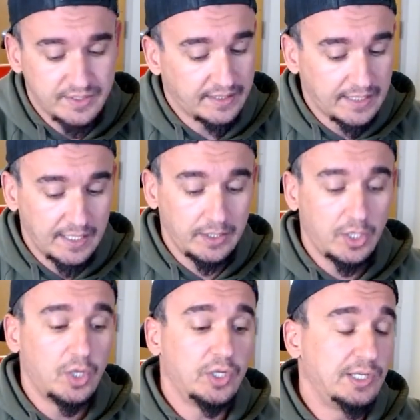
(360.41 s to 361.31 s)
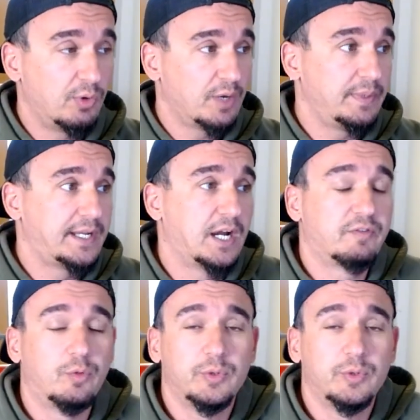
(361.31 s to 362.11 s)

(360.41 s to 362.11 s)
Again, you want to be careful with your